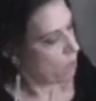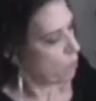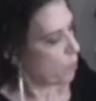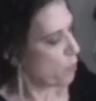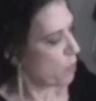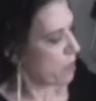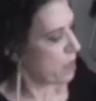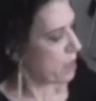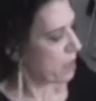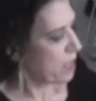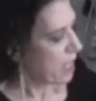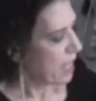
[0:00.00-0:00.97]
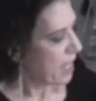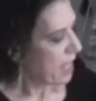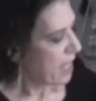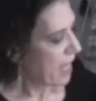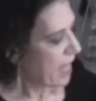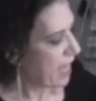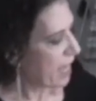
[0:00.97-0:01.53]
board.
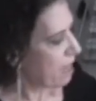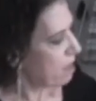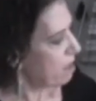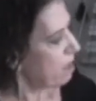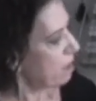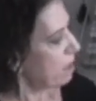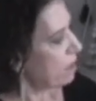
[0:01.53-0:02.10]
And